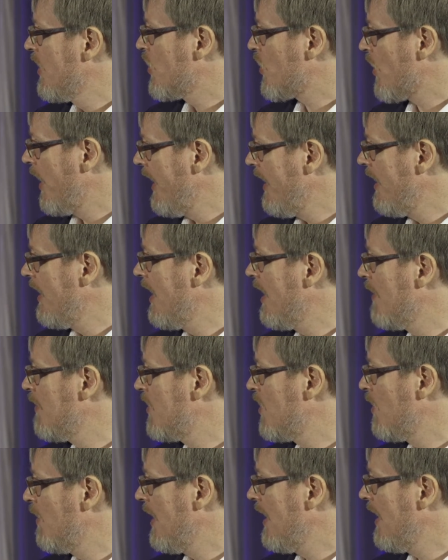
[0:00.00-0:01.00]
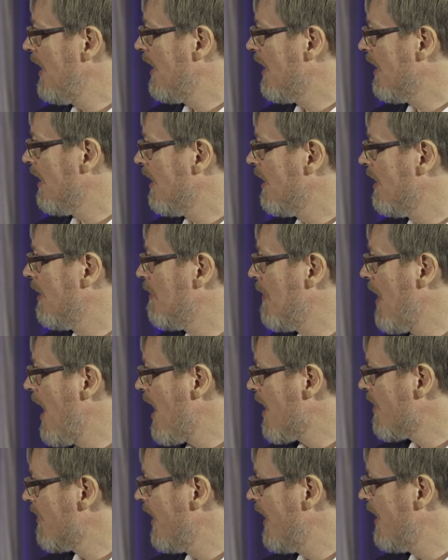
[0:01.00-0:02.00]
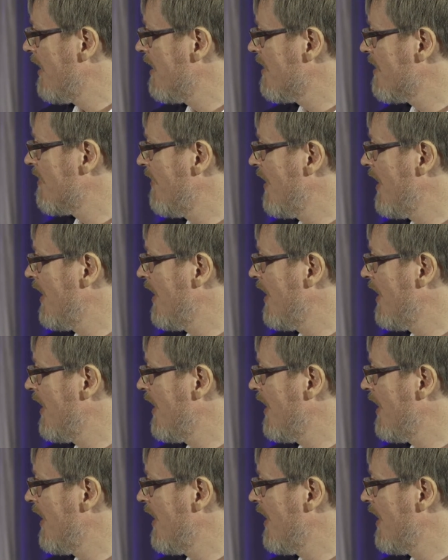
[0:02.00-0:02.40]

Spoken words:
train them to be moderators,